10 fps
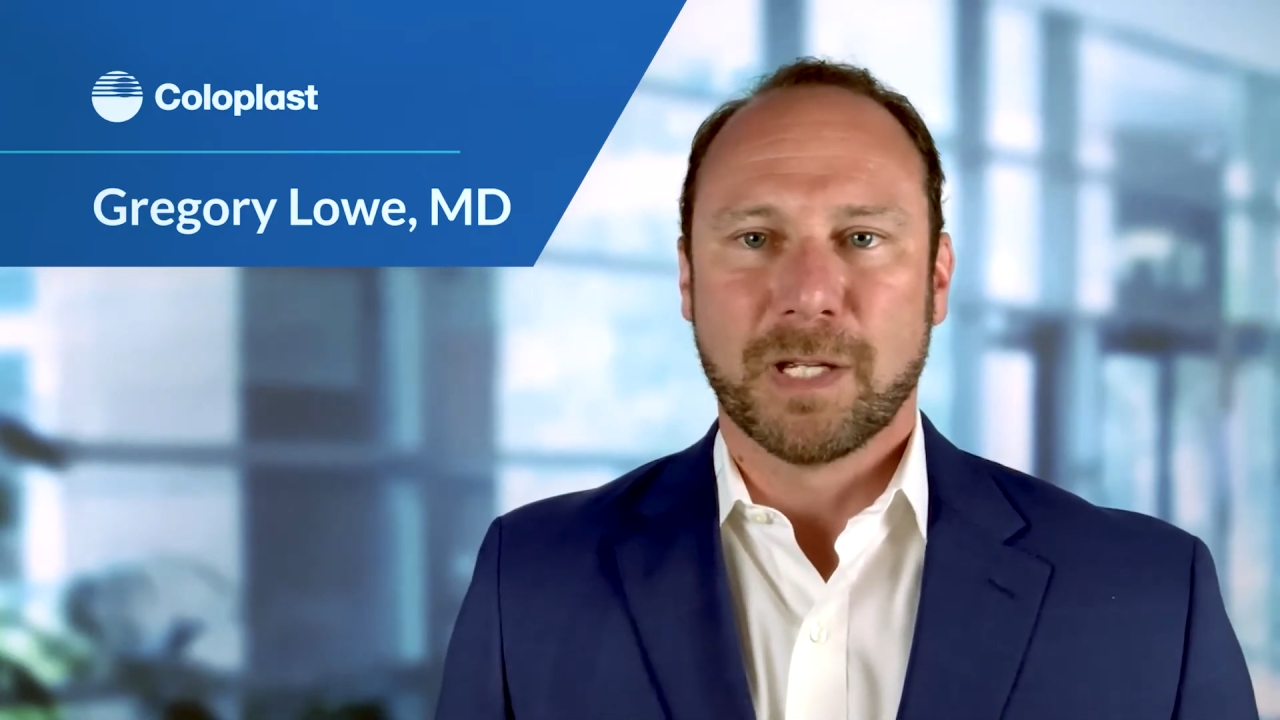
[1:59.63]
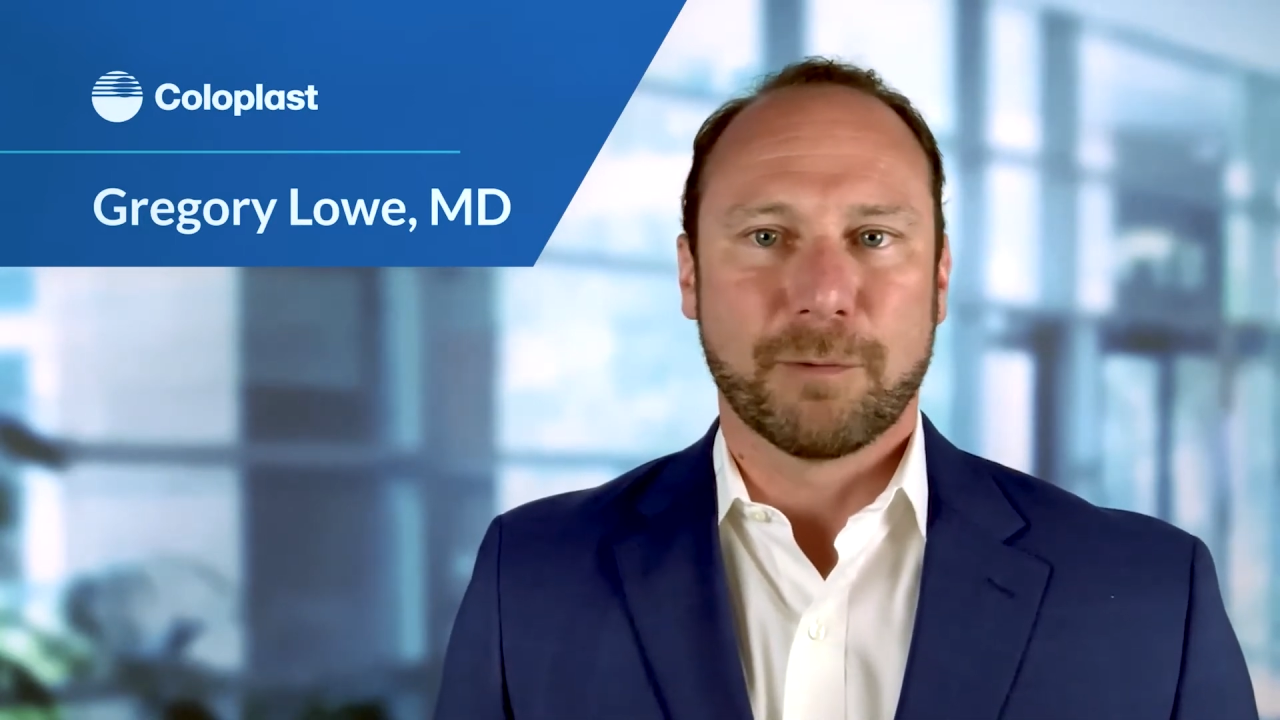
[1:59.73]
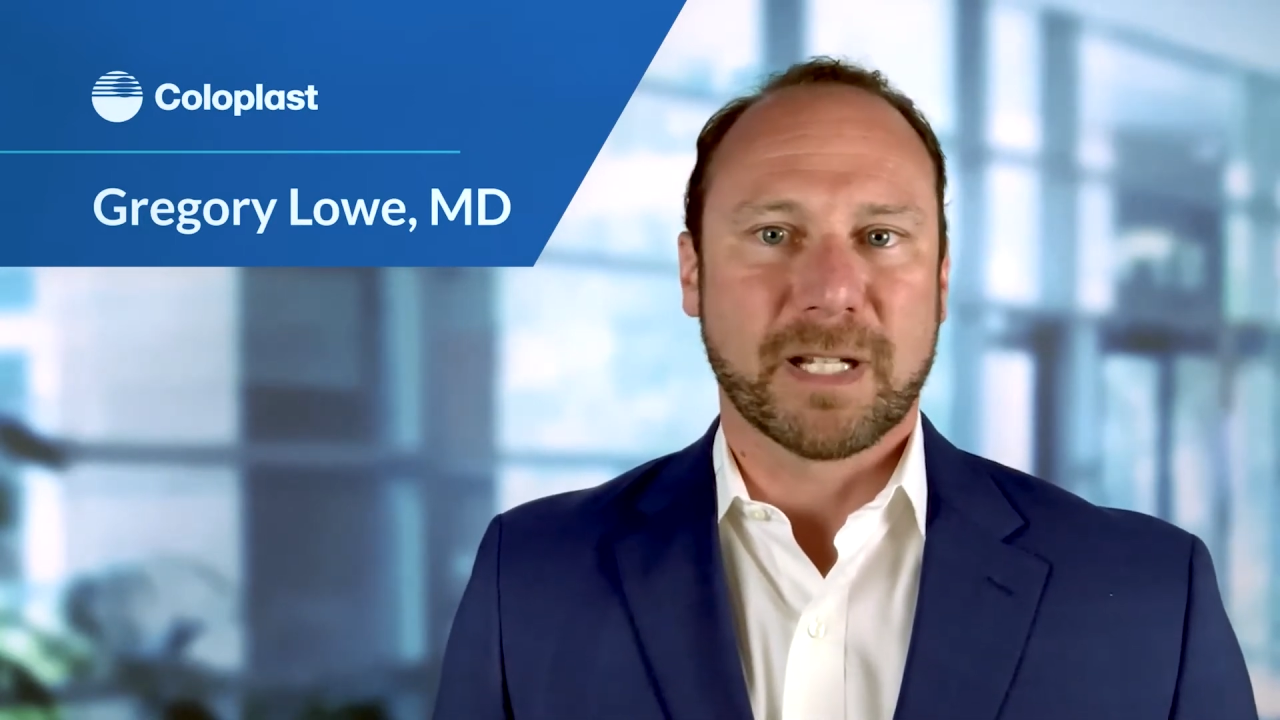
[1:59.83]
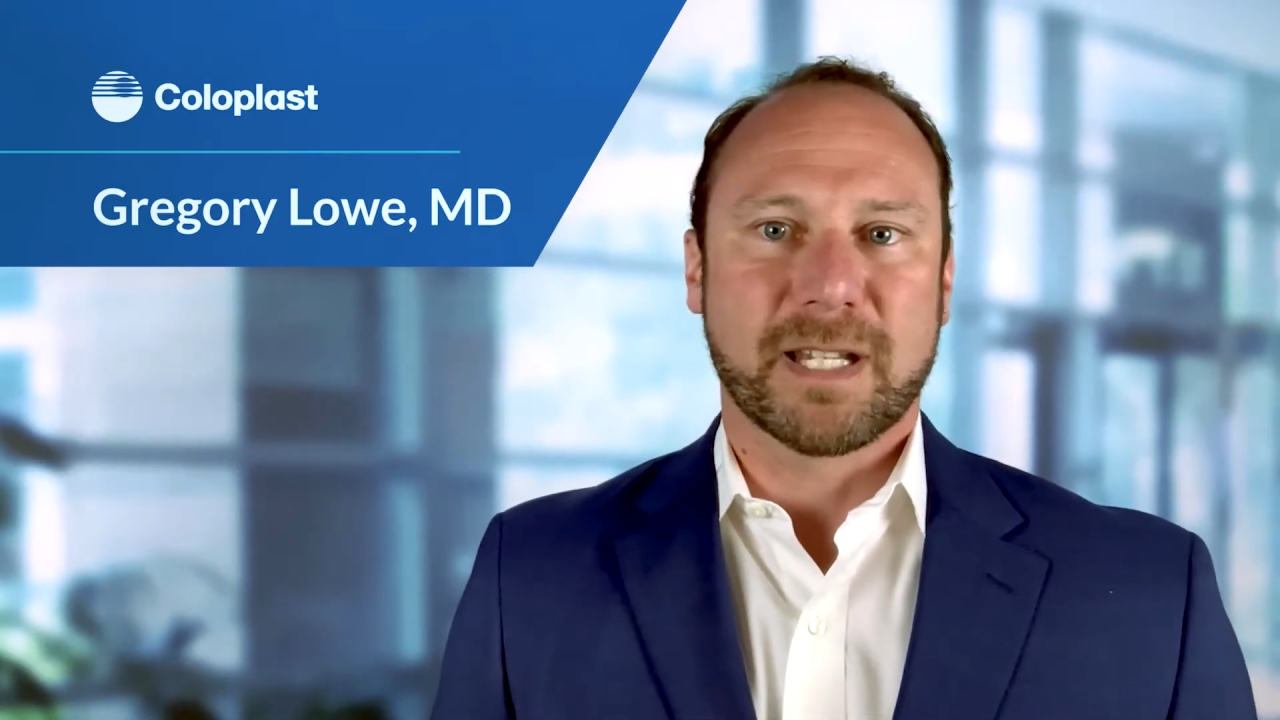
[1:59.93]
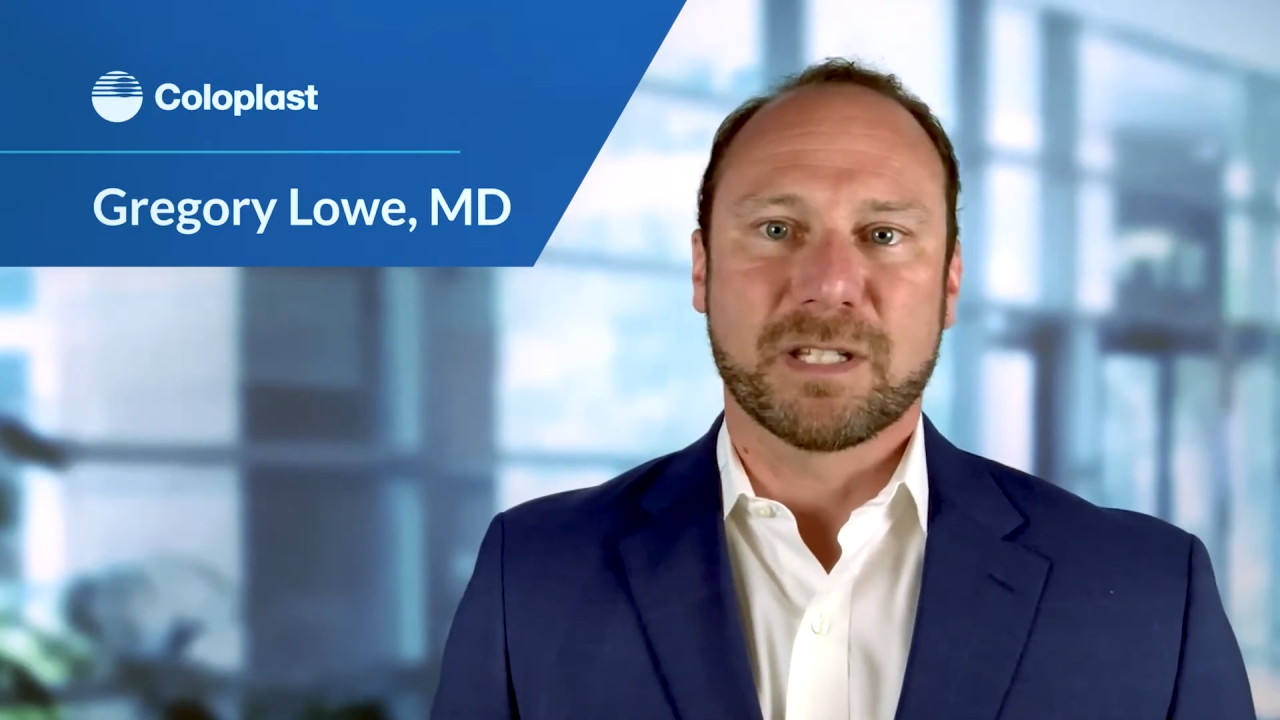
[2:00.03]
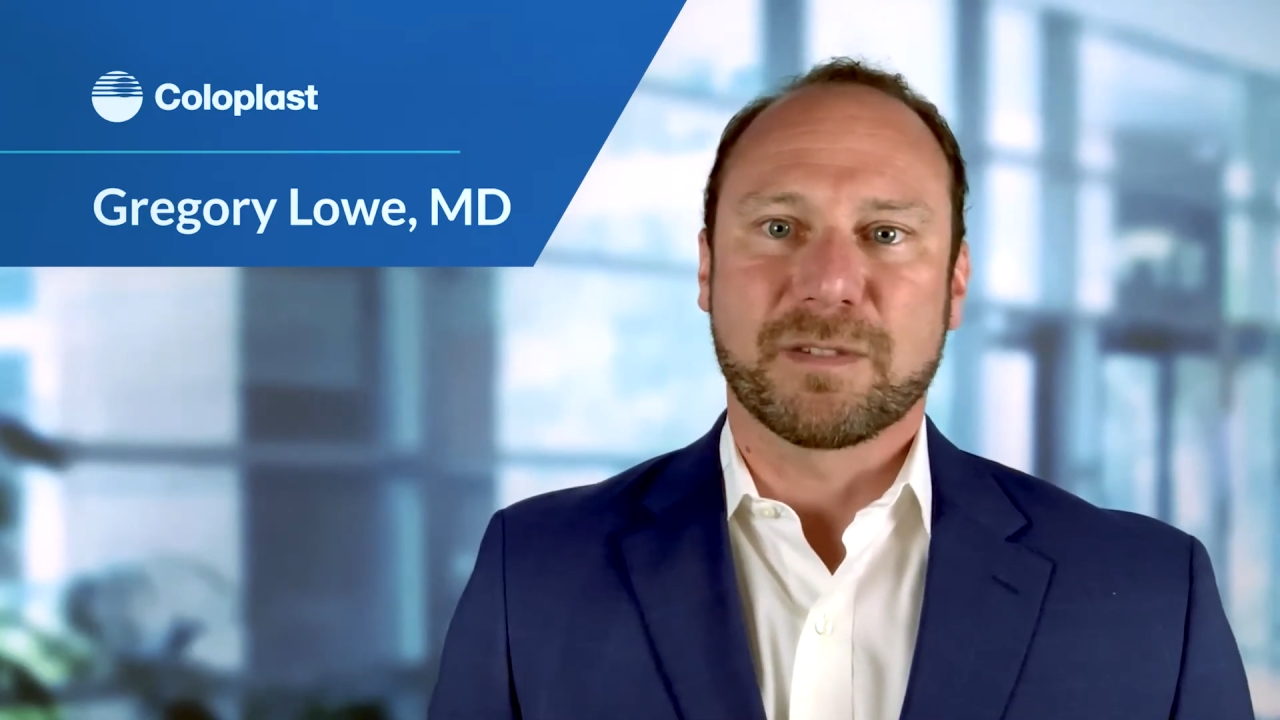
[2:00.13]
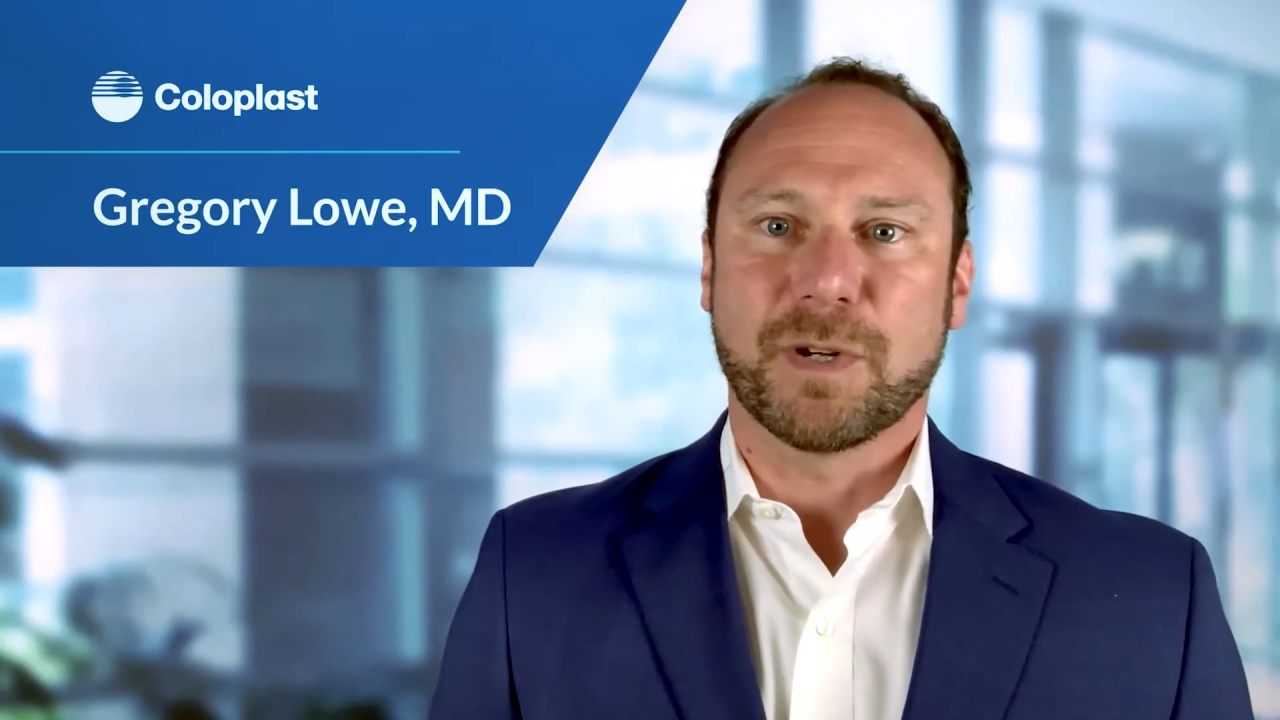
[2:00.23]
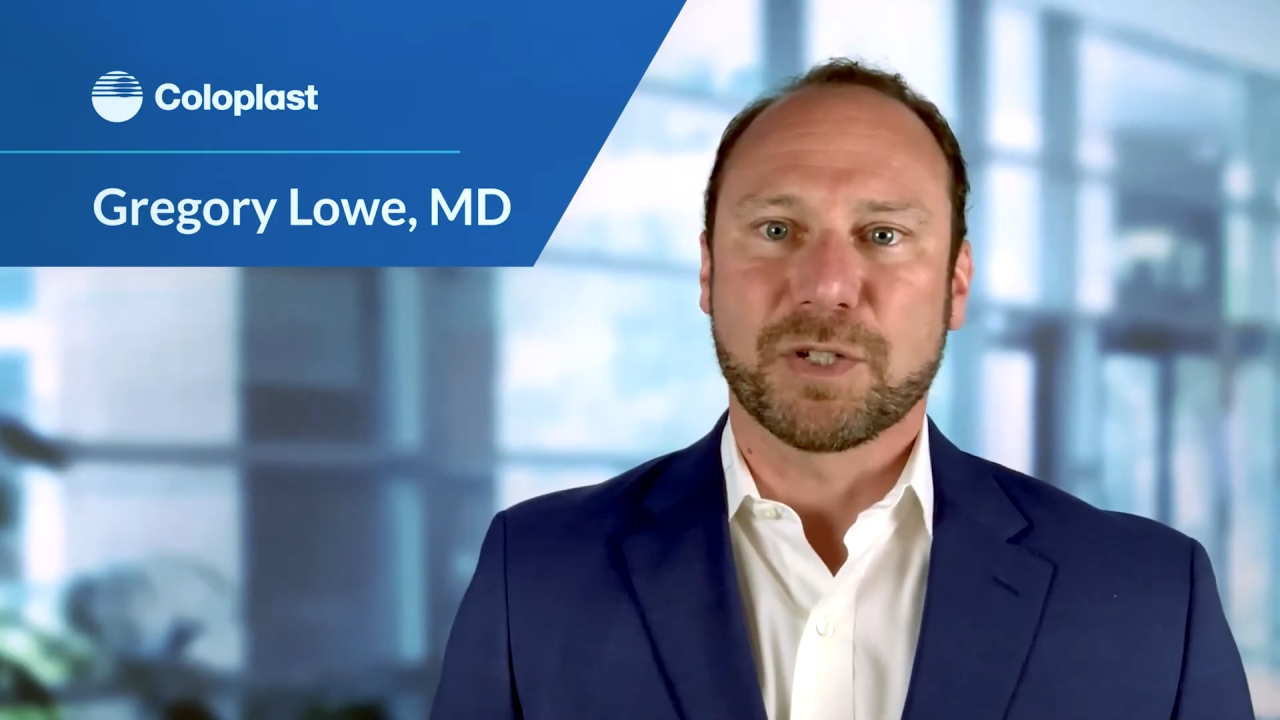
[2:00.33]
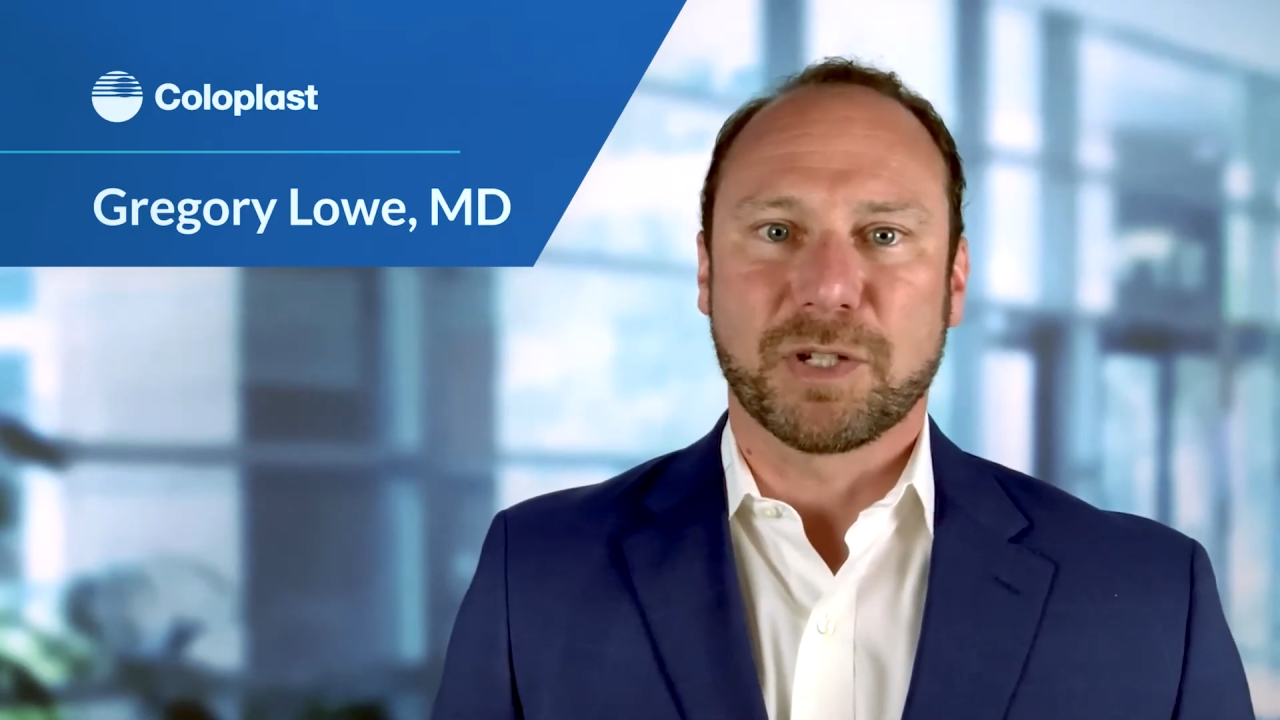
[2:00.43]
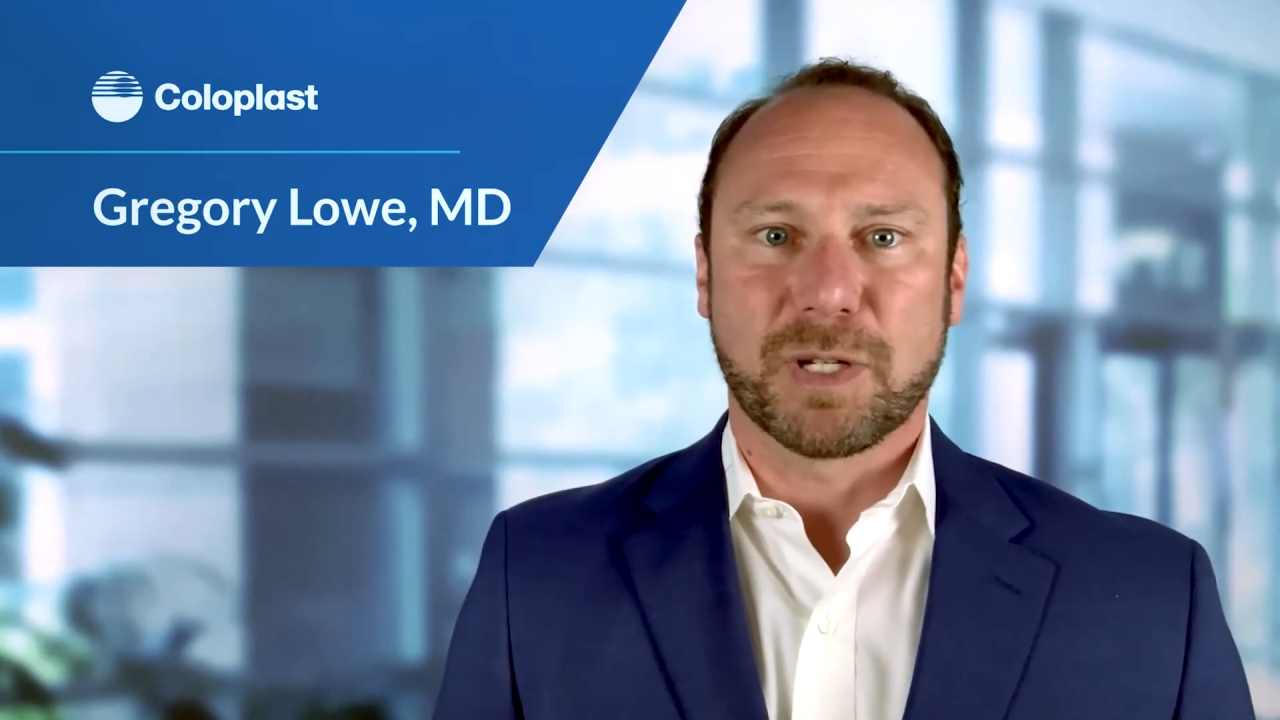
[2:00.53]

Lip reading: Erectile dysfunction